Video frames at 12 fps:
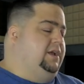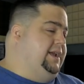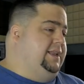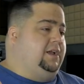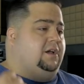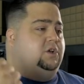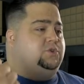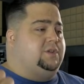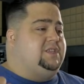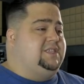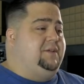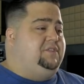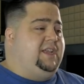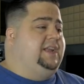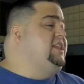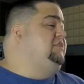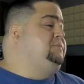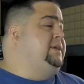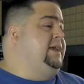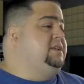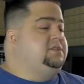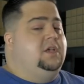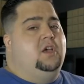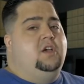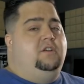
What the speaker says: getting 178 FPS